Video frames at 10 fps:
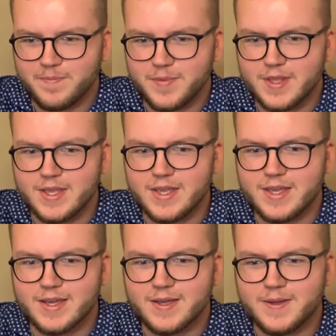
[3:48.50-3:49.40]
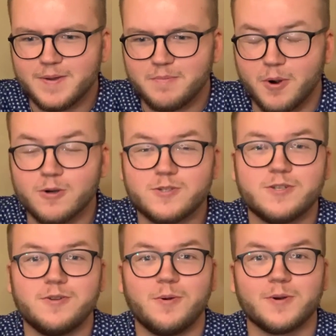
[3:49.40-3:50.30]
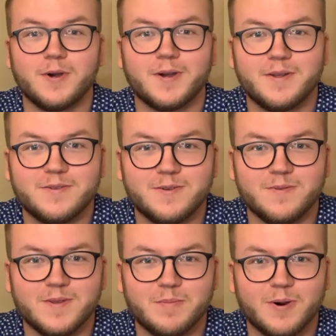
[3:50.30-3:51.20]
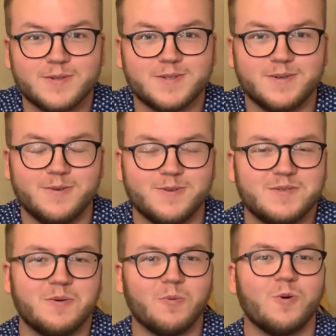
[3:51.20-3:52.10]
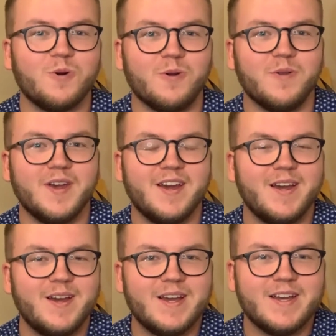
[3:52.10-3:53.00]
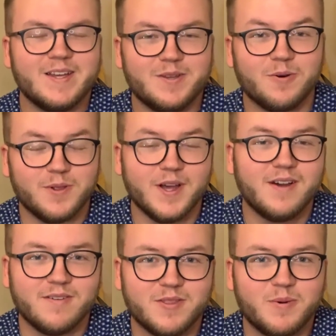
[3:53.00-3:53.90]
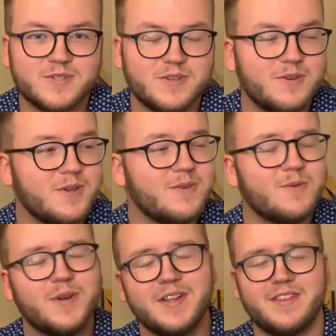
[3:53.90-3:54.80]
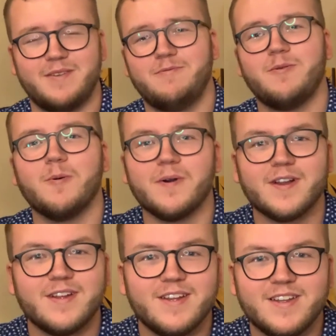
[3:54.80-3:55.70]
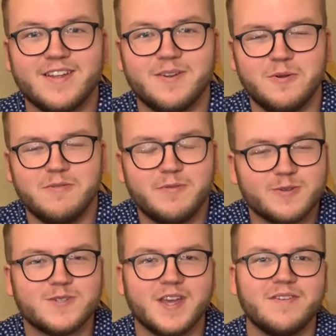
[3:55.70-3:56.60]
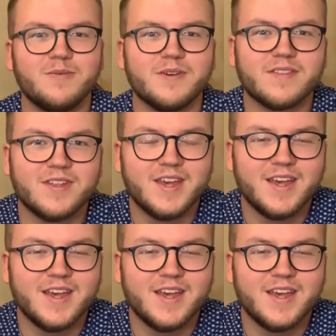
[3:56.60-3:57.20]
The person you are talking to, the person who is your world, your love, the person who you do anything for, and who you feel safe with,